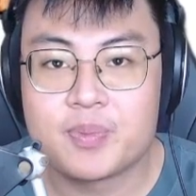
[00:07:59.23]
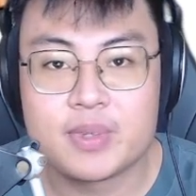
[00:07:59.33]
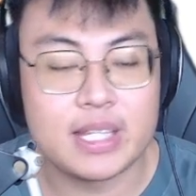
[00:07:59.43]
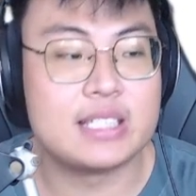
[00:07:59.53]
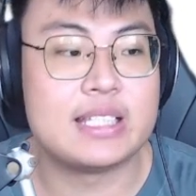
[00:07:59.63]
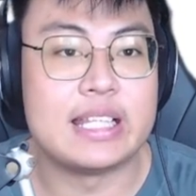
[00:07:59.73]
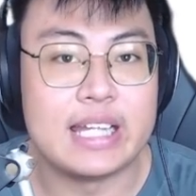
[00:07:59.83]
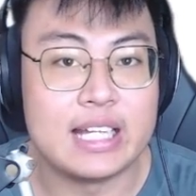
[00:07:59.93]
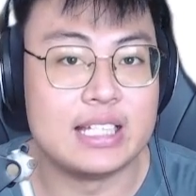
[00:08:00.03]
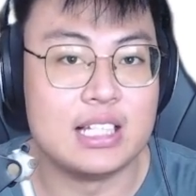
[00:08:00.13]
things that they
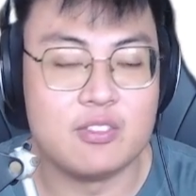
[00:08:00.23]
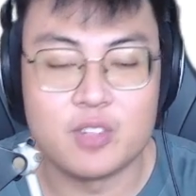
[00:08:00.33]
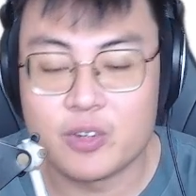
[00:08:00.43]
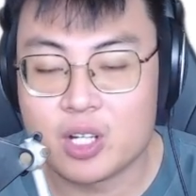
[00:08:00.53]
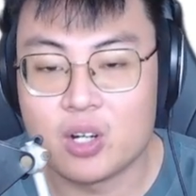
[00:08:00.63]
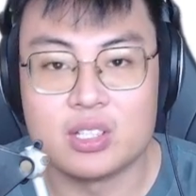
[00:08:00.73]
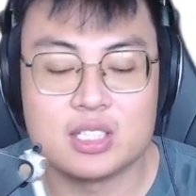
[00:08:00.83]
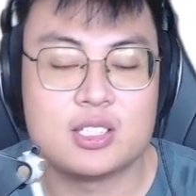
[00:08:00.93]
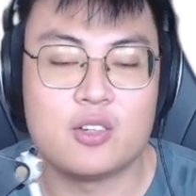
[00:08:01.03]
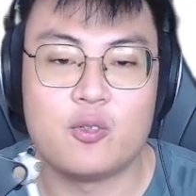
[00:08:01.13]
are delivering on
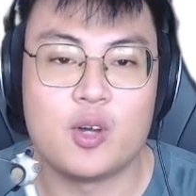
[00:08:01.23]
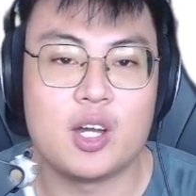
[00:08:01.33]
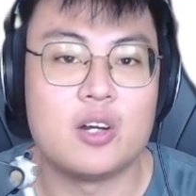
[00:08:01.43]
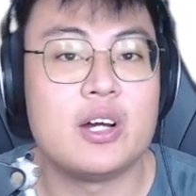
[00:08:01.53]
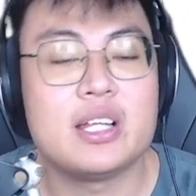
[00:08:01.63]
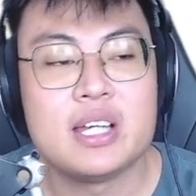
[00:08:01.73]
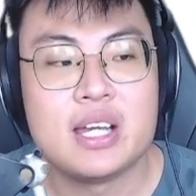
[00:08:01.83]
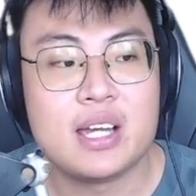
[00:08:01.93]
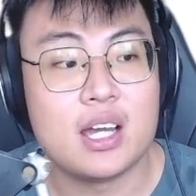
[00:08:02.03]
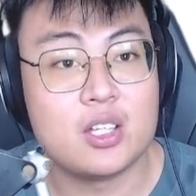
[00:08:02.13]
this software, alright.
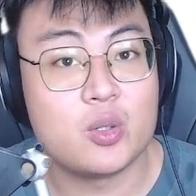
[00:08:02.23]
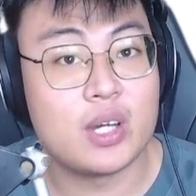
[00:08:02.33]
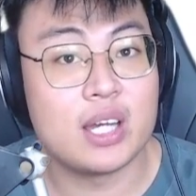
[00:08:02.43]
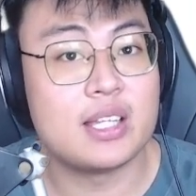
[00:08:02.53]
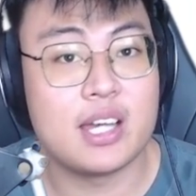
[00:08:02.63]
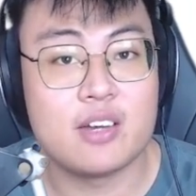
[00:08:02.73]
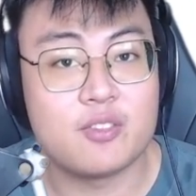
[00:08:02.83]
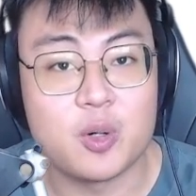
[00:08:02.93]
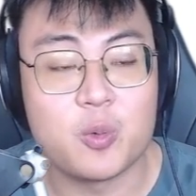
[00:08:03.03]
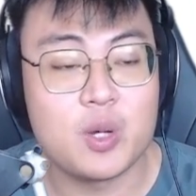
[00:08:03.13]
And you can have
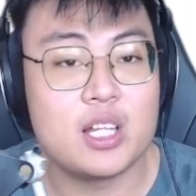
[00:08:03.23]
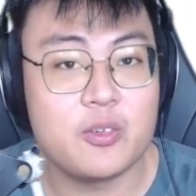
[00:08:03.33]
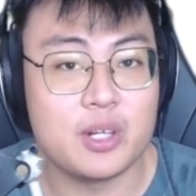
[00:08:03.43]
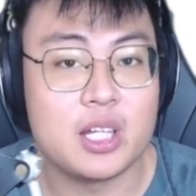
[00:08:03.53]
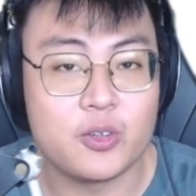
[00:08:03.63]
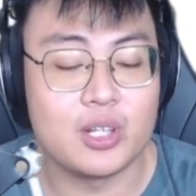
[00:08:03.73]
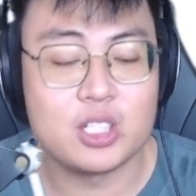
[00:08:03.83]
a really, really great